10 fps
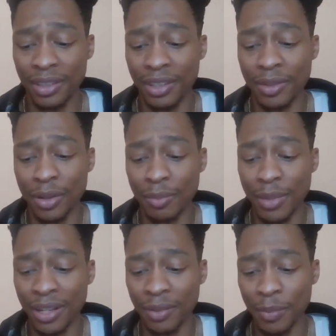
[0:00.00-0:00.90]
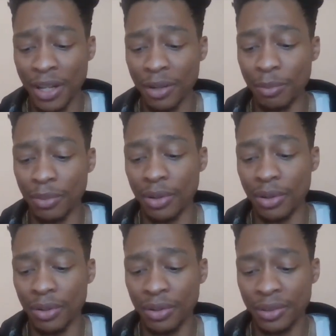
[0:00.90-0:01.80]
making like a
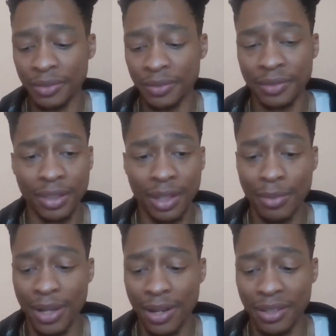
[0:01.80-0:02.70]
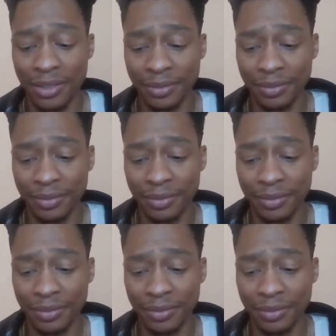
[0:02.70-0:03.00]
brawl about it.